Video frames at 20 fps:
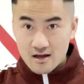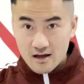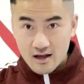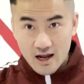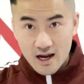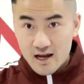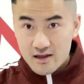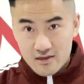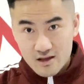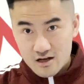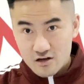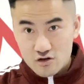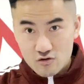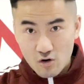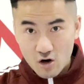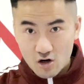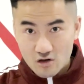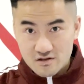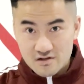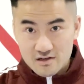and they can do
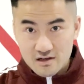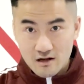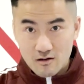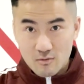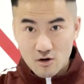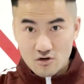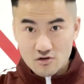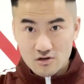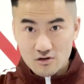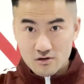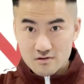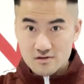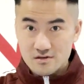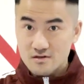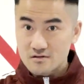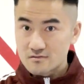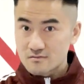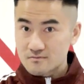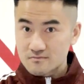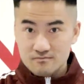hard style martial
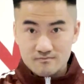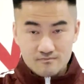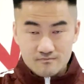arts.